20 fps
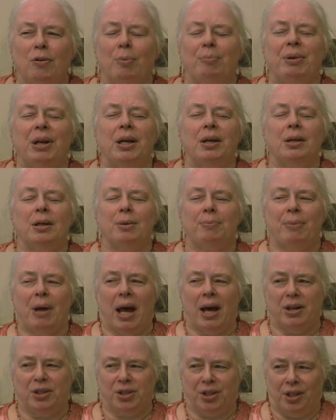being
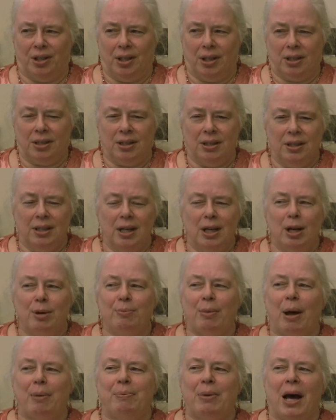compassionate.
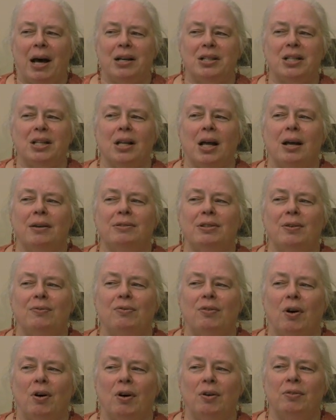My past lives
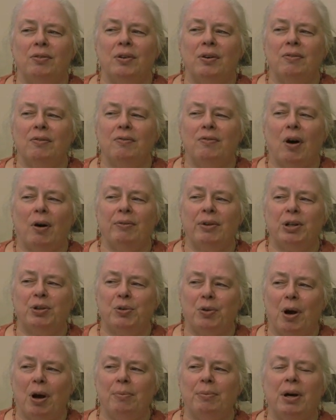involving
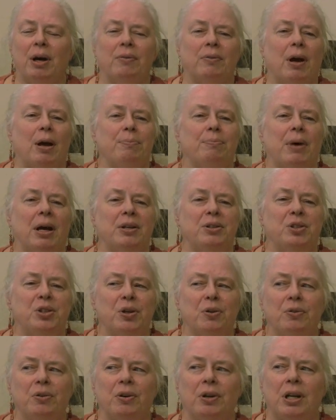drama around my
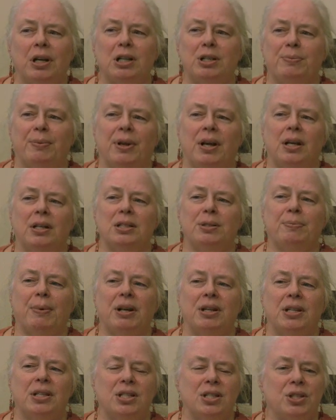children explains
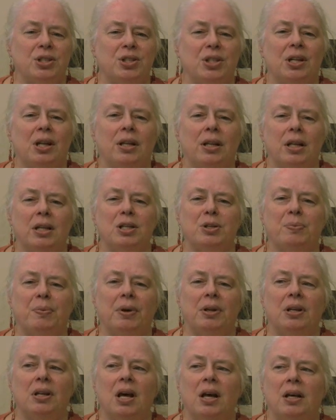my decision in this
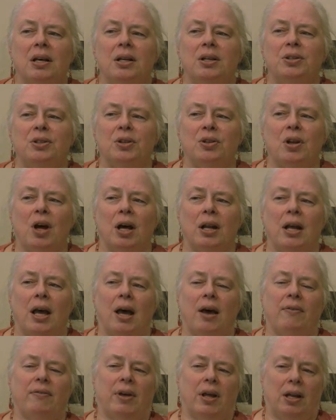one to not
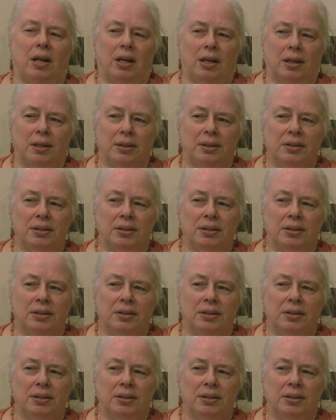have any.